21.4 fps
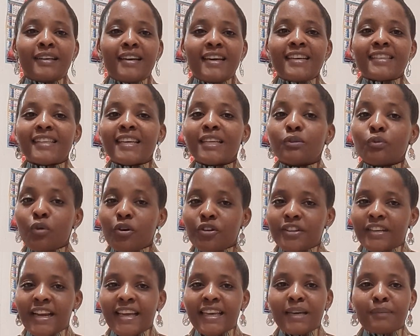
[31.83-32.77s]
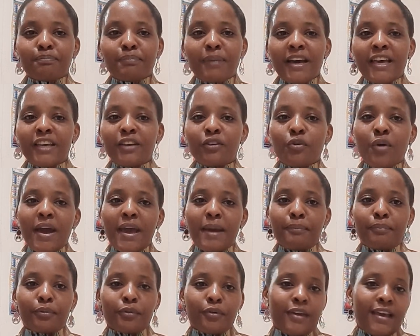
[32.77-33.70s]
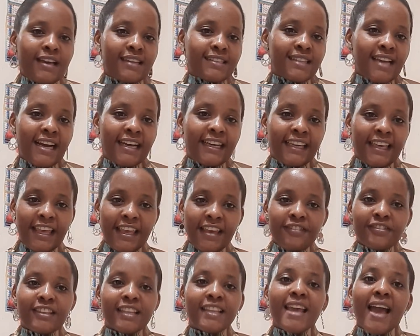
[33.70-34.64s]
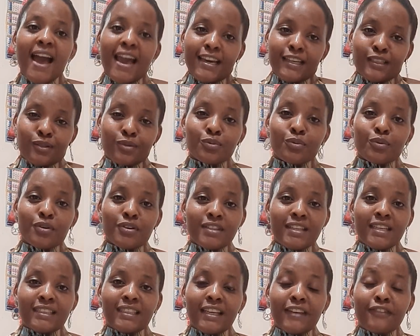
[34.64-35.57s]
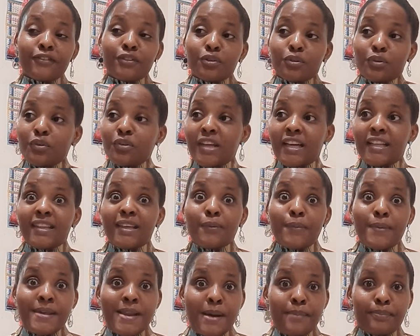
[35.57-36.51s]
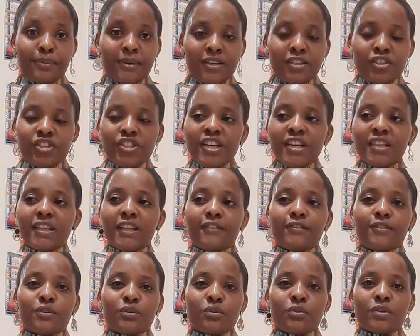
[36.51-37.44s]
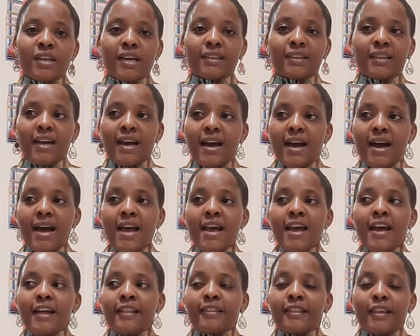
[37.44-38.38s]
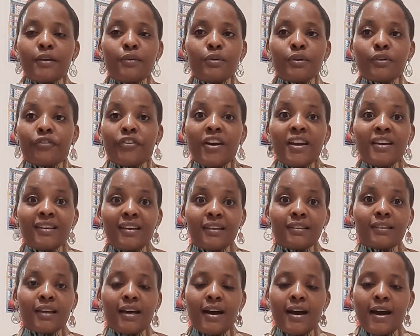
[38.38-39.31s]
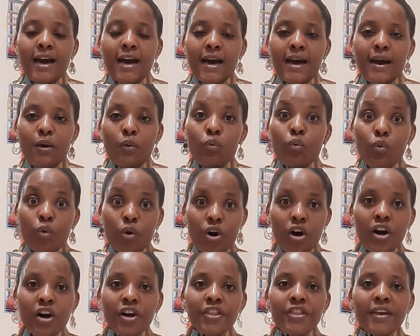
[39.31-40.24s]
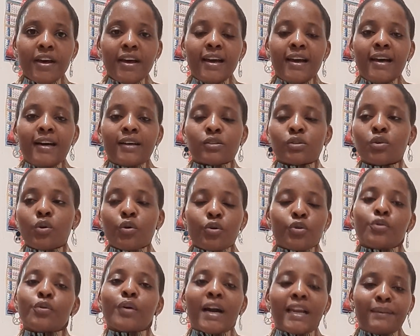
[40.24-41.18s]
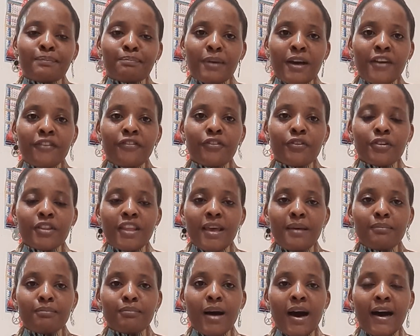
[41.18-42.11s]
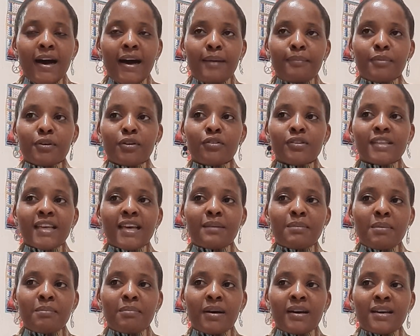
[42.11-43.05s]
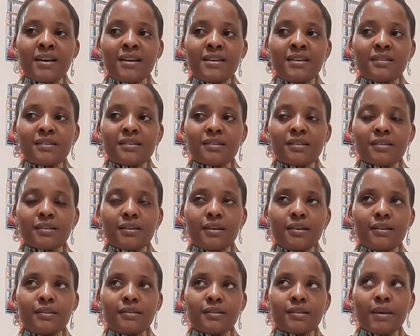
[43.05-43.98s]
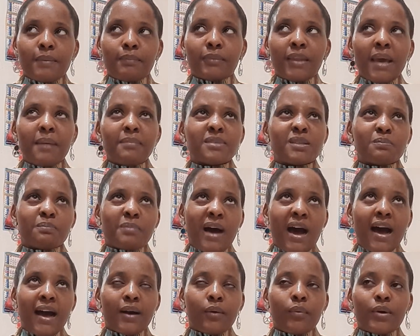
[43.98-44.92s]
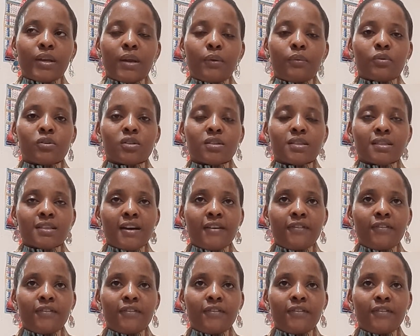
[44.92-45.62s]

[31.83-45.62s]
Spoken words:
is it worth like buying your employers a gift? Yeah, it's worth it if you know that they will appreciate, if you know that they will find it worth, so you can buy for them. Because I remember in sometimes back when I was